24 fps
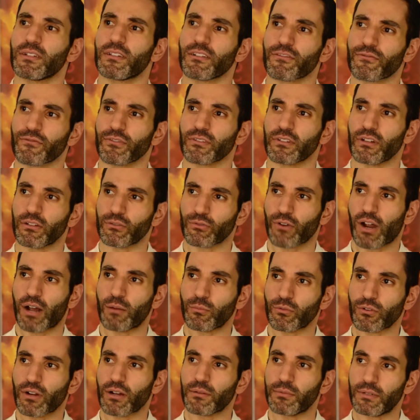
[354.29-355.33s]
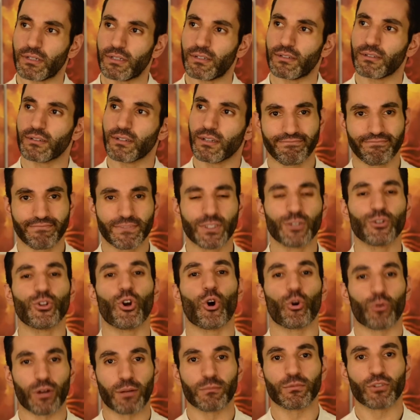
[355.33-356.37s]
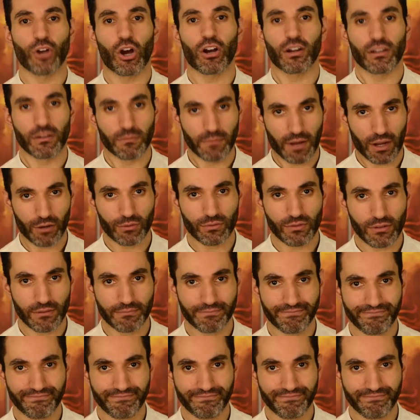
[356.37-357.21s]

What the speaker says: different under Hammurabi. You know what I'm talking about.